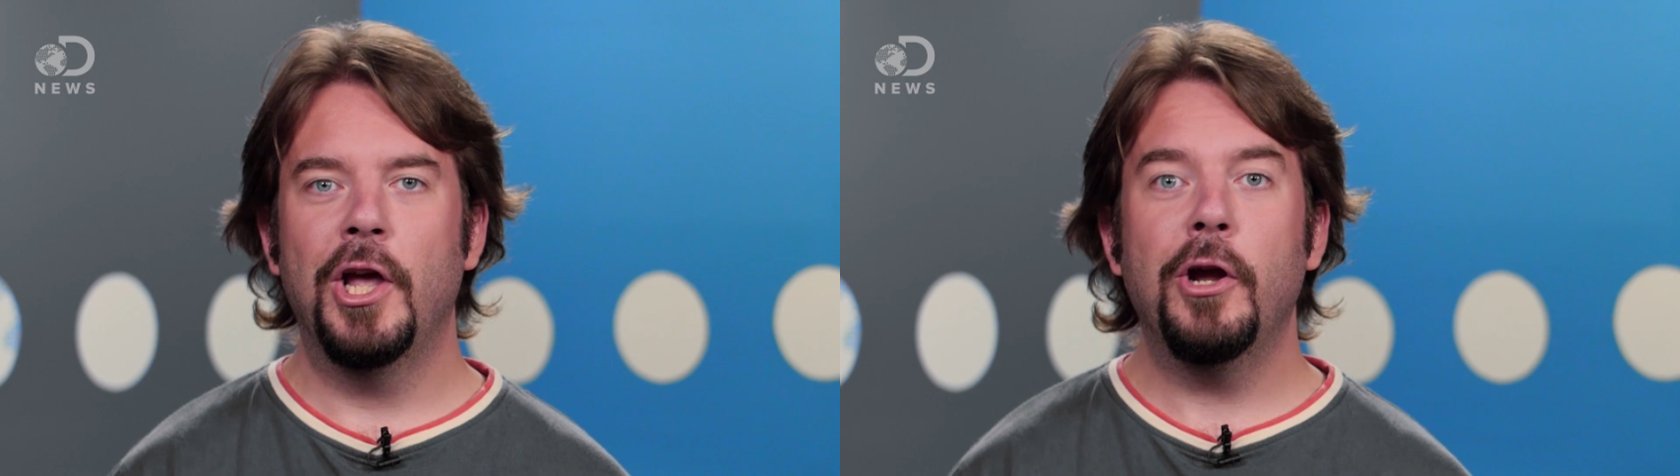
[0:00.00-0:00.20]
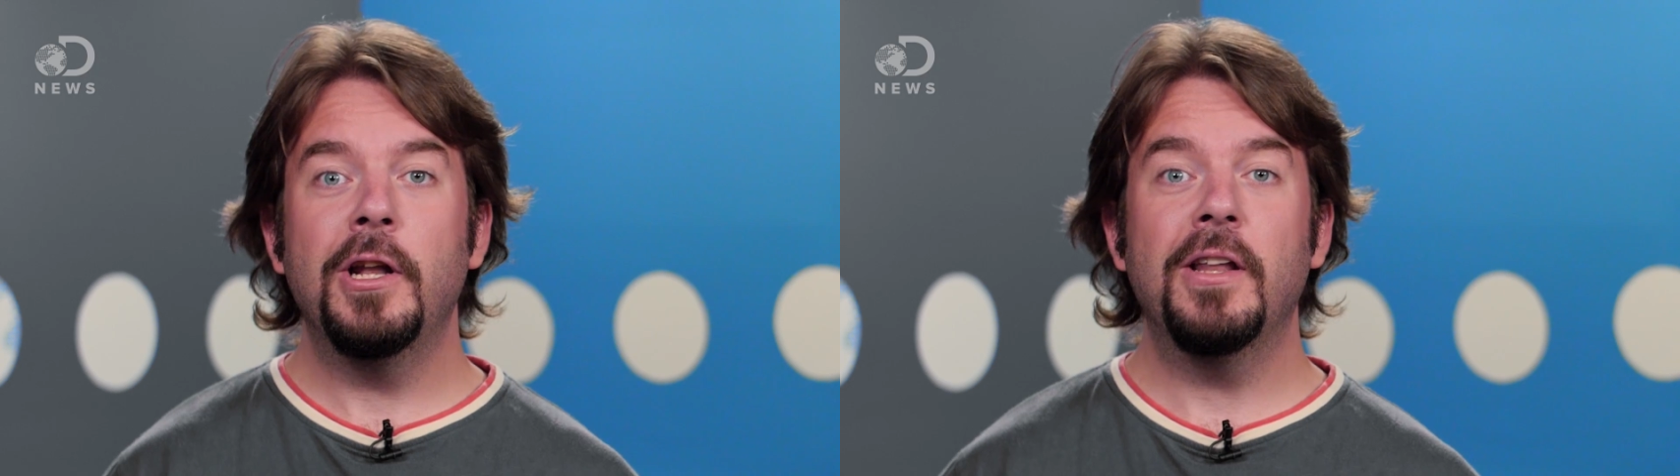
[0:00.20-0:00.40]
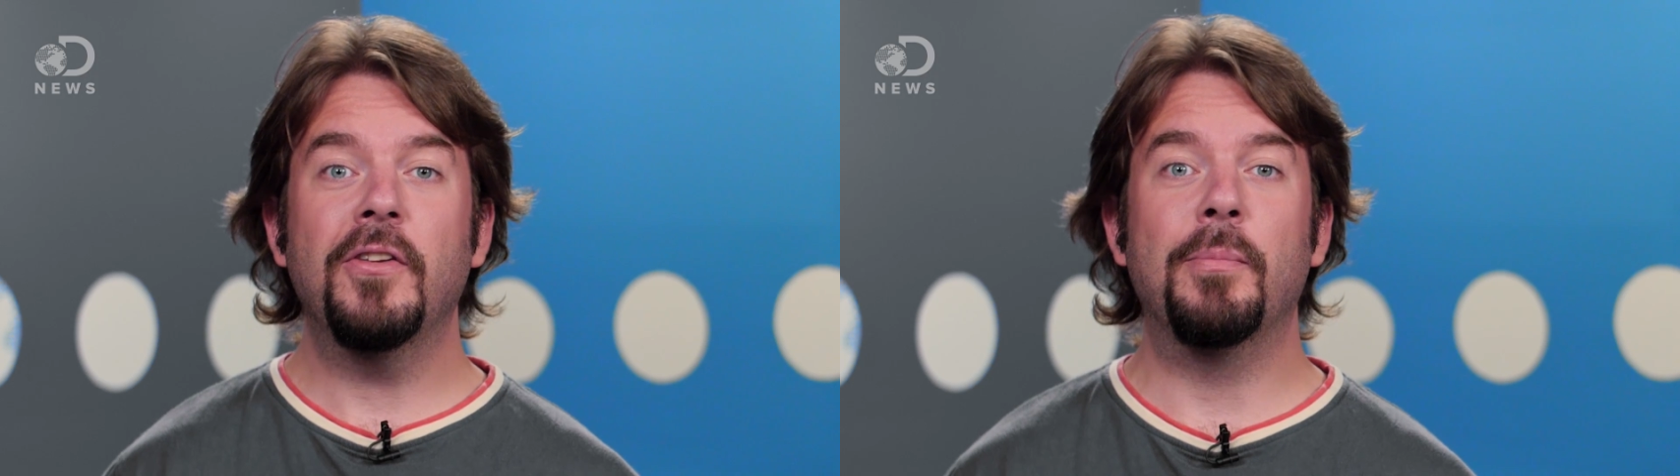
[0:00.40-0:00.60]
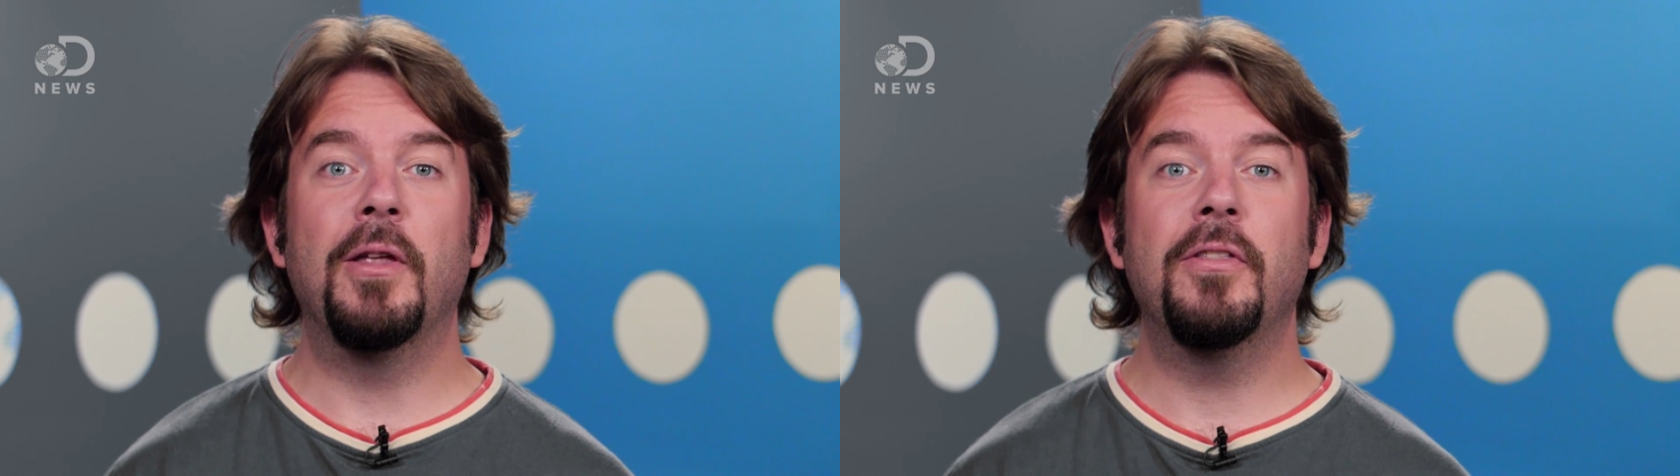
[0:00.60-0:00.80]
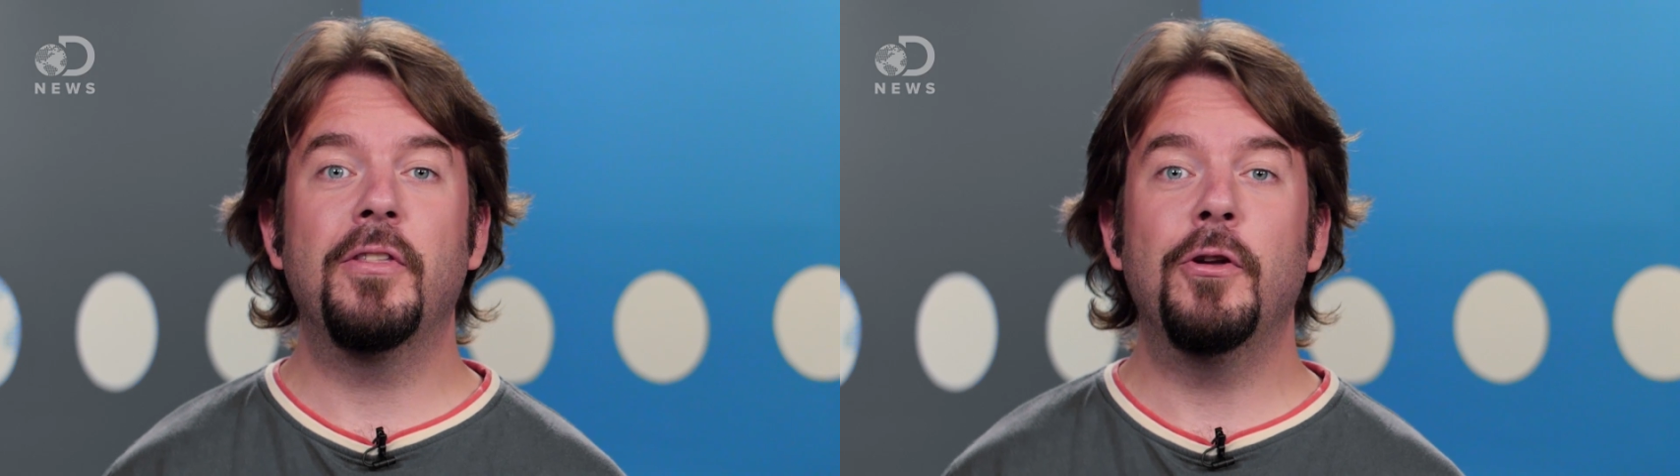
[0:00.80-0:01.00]
Earlier this
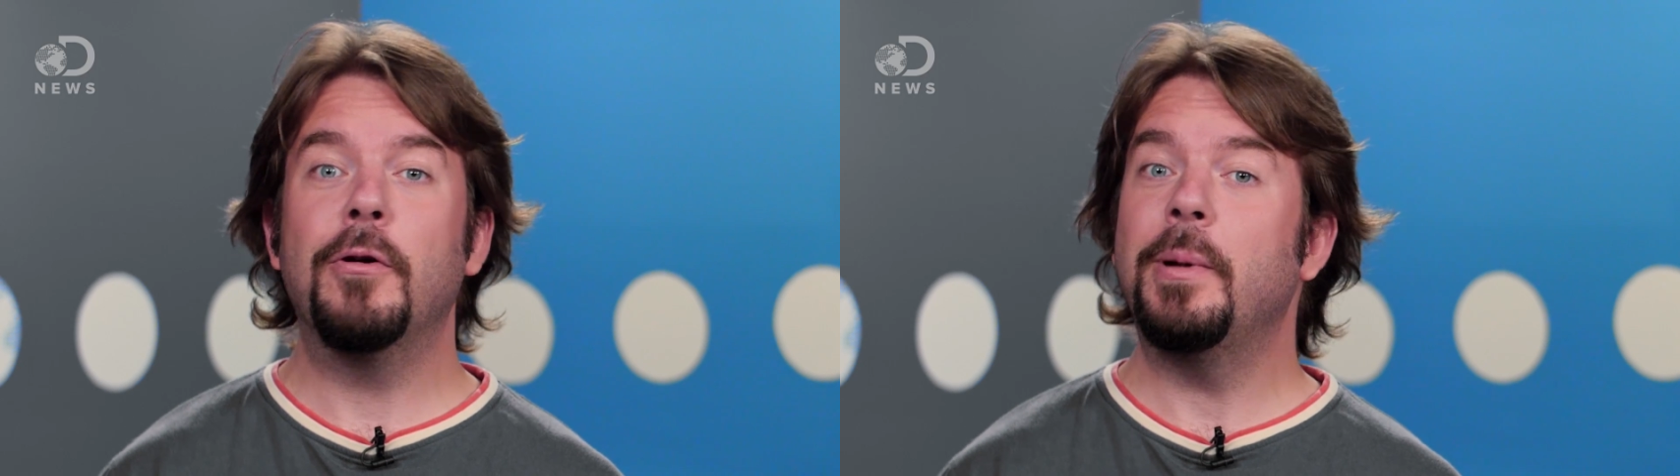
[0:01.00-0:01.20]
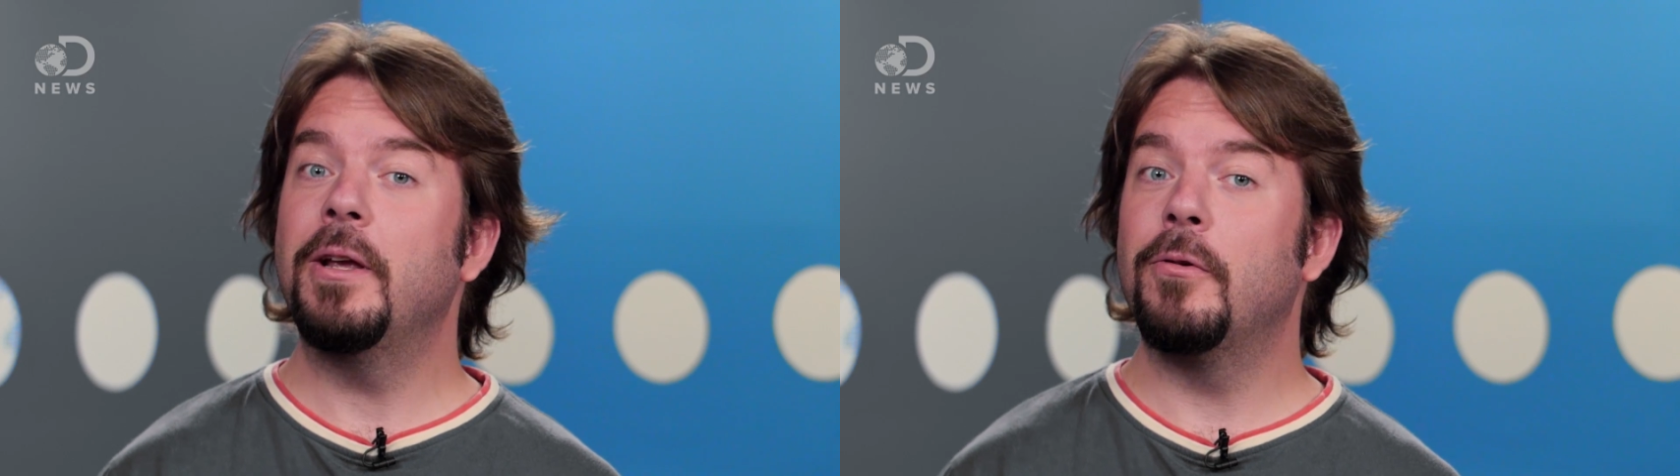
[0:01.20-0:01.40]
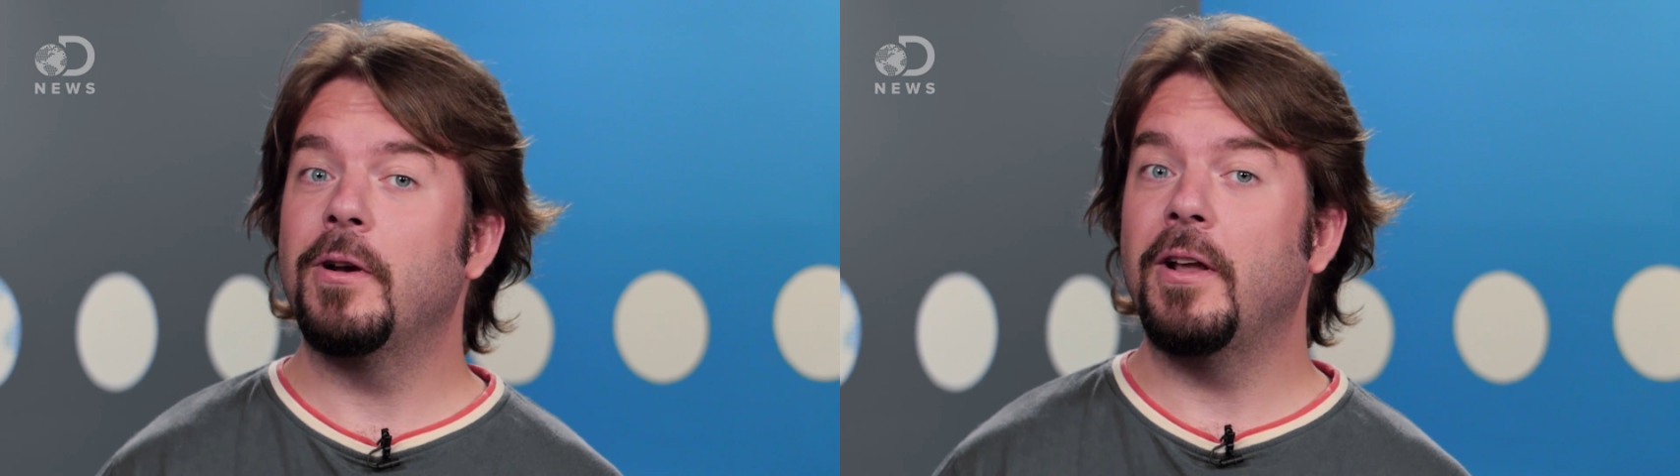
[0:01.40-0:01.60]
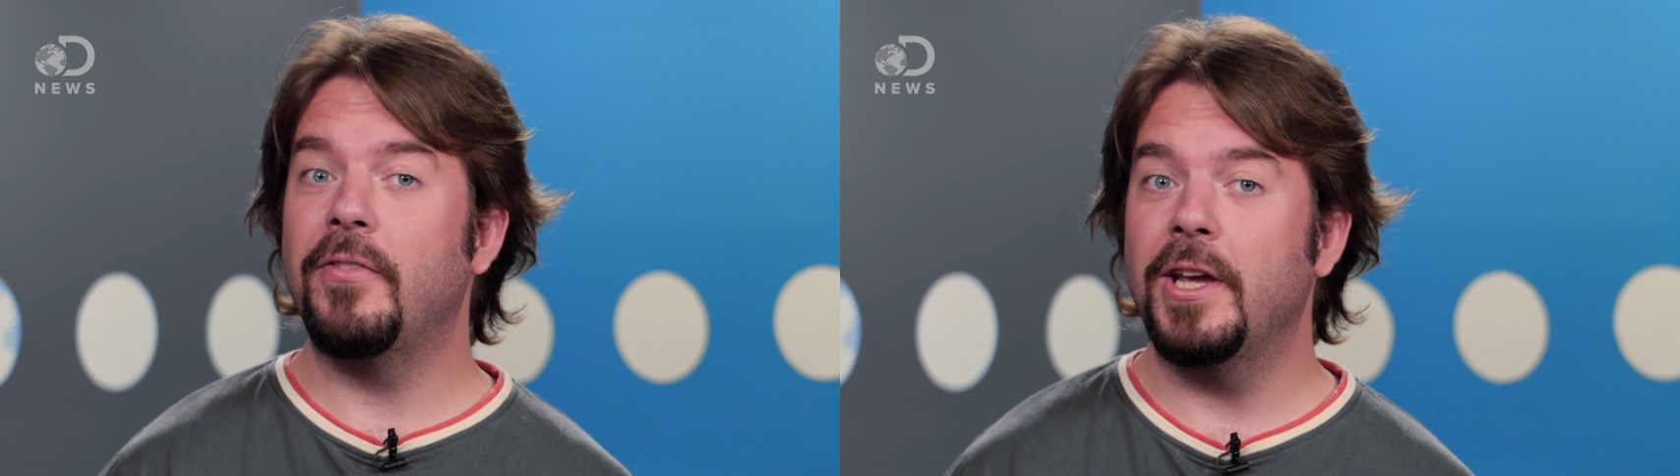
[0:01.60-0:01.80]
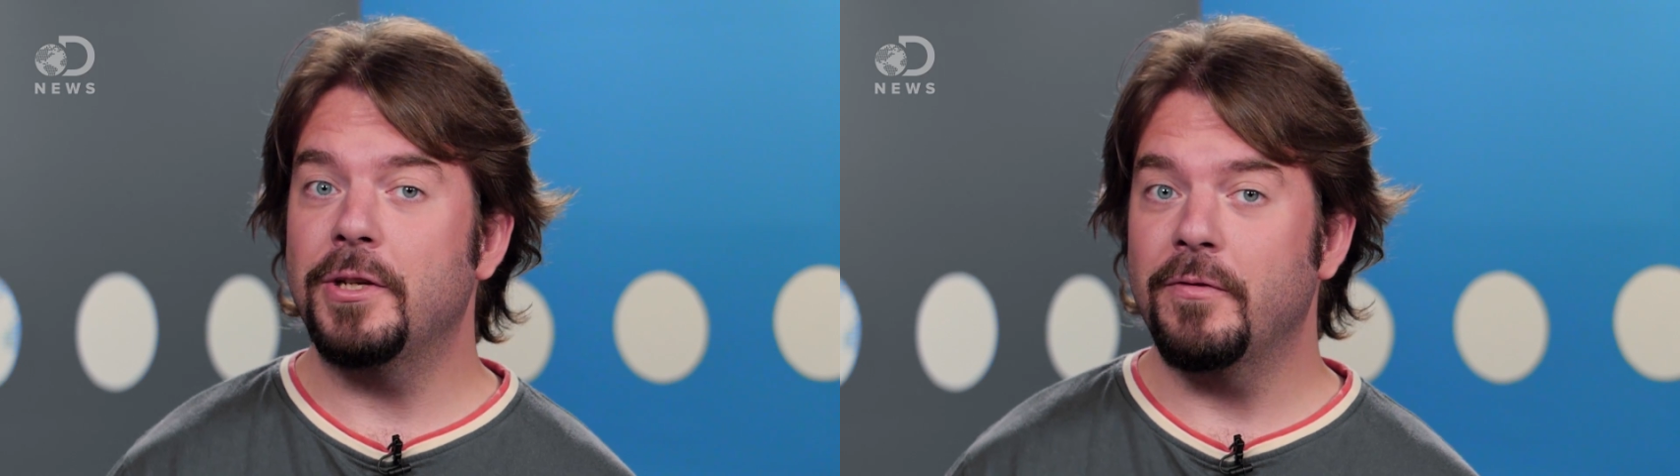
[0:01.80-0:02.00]
month, the European
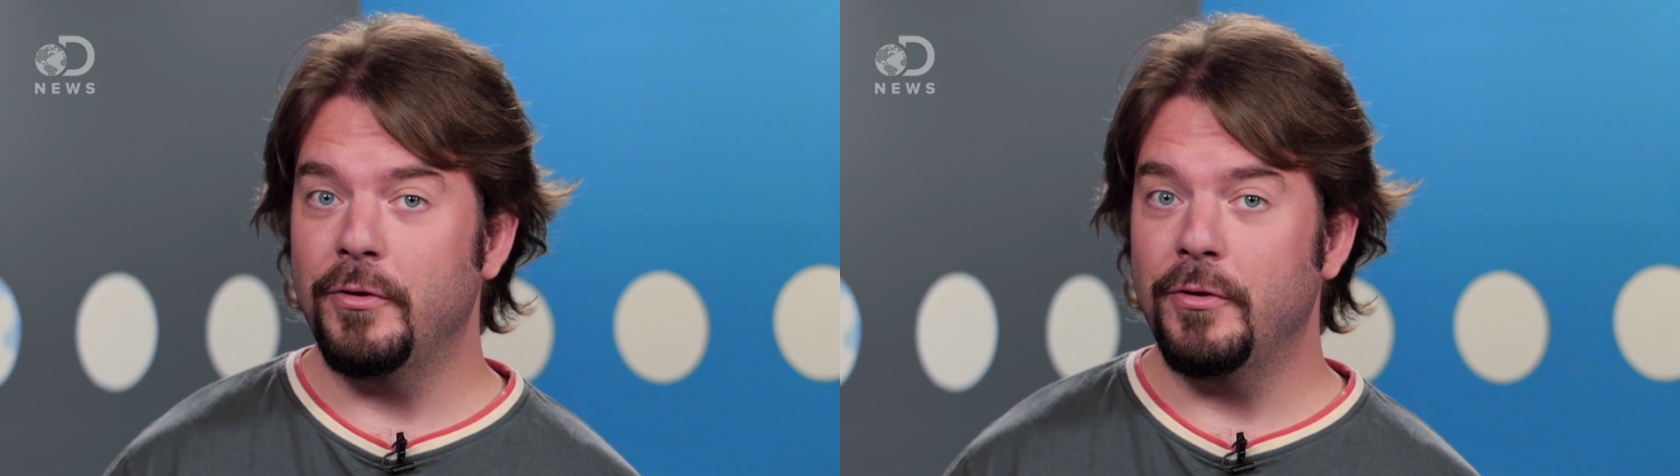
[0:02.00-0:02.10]
Organisation